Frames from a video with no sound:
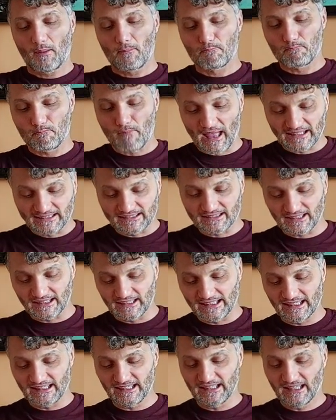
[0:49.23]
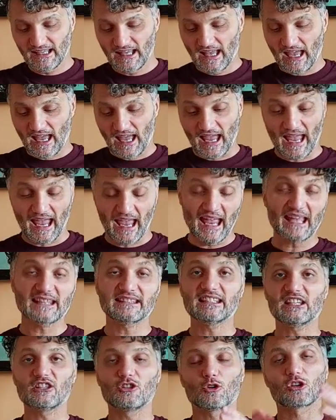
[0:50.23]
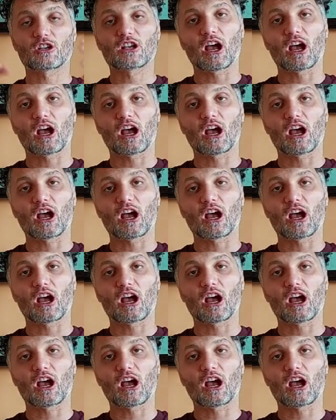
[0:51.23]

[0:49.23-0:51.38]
mentally, and in your